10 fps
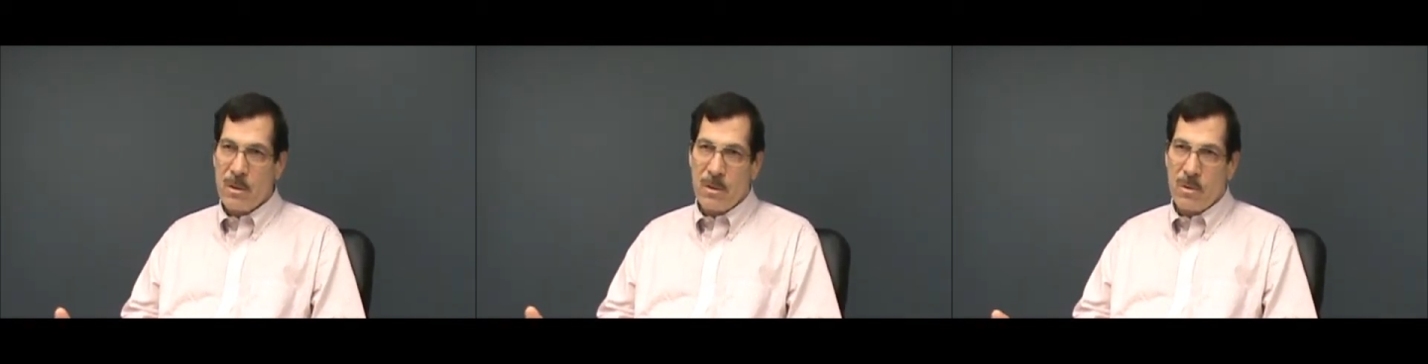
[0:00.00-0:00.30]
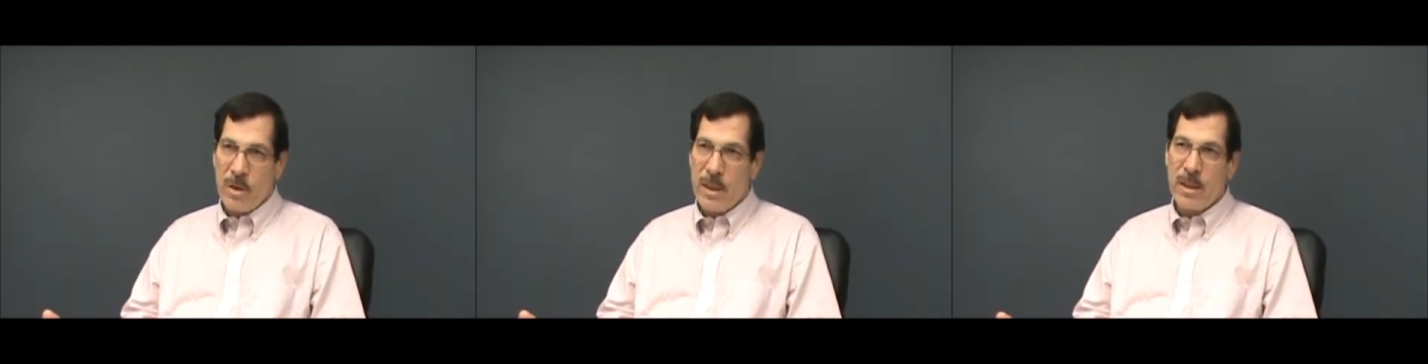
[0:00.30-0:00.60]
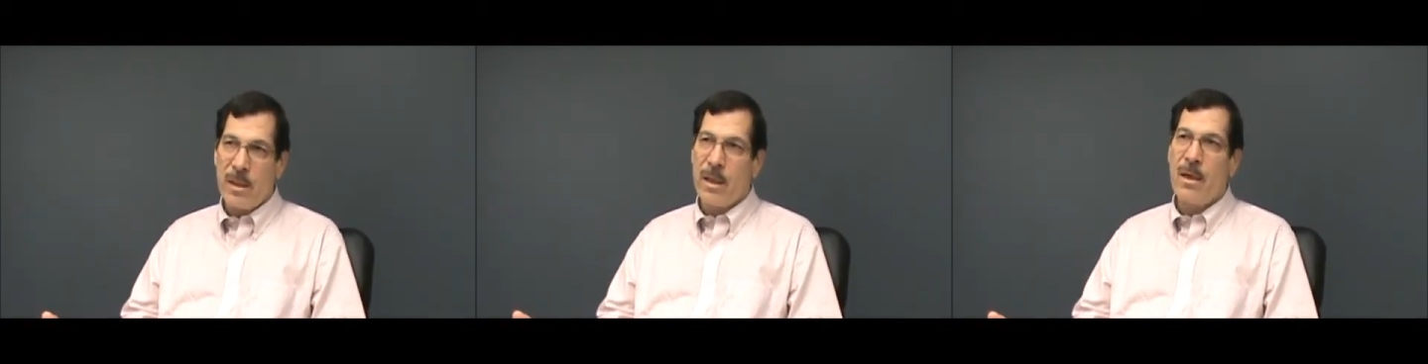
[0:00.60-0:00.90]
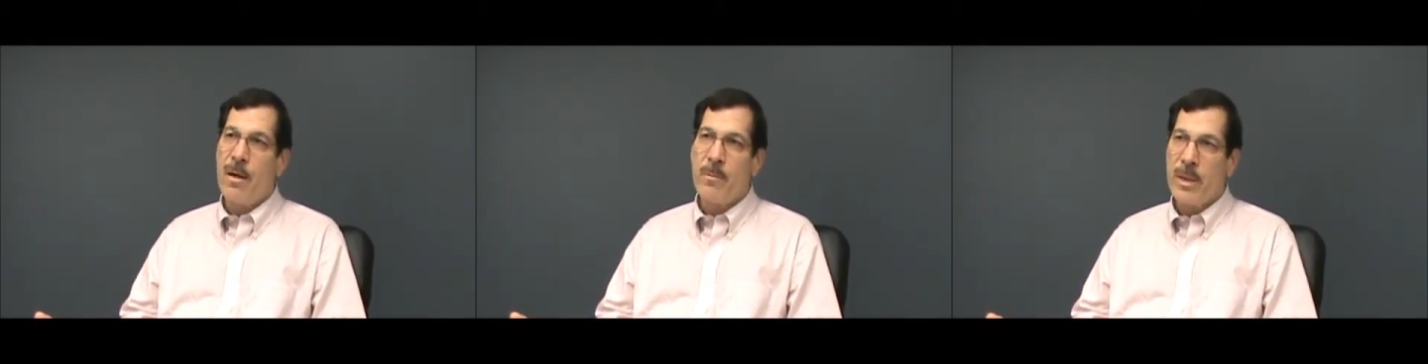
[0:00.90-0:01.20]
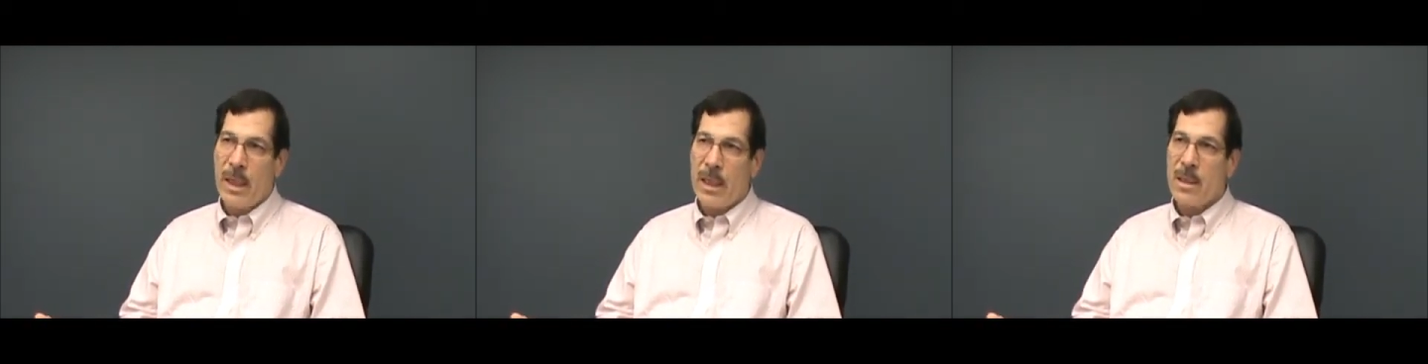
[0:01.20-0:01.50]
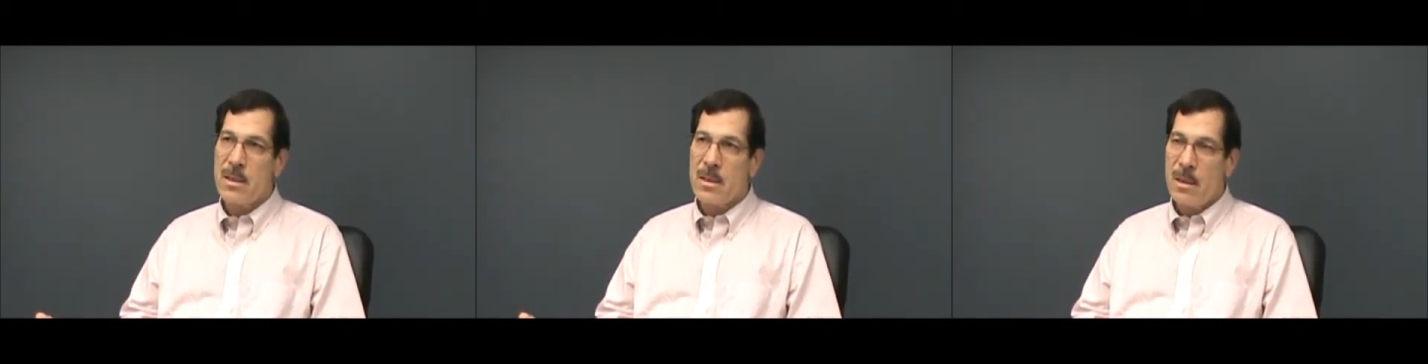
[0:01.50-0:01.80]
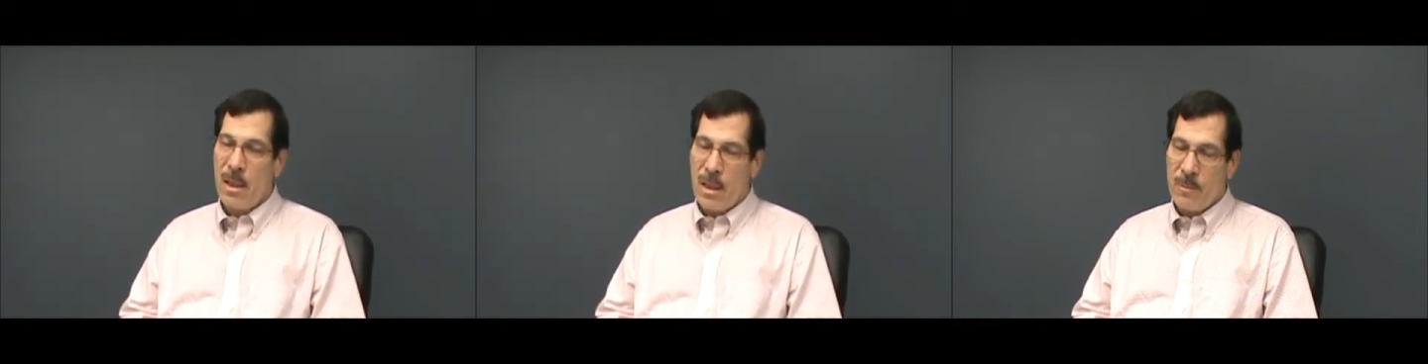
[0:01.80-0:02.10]
critically complex,
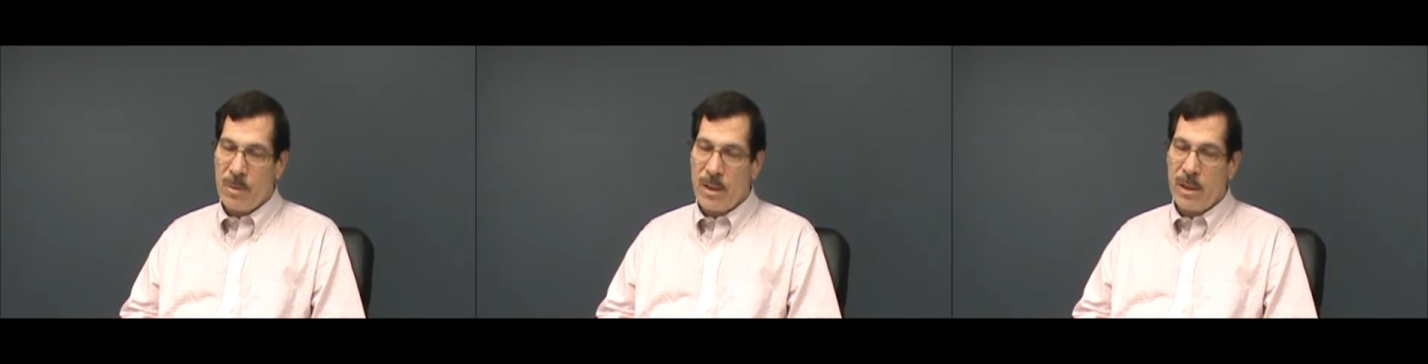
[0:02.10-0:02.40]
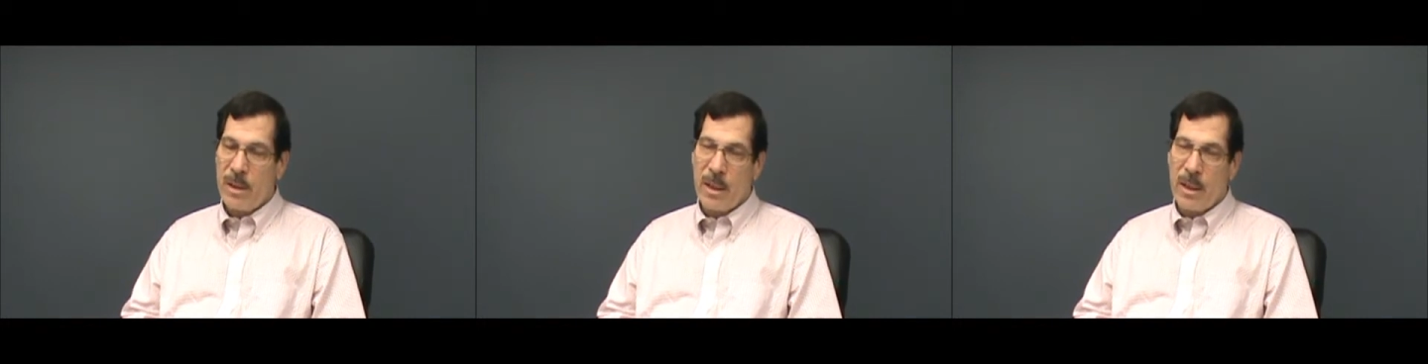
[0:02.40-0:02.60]
particularly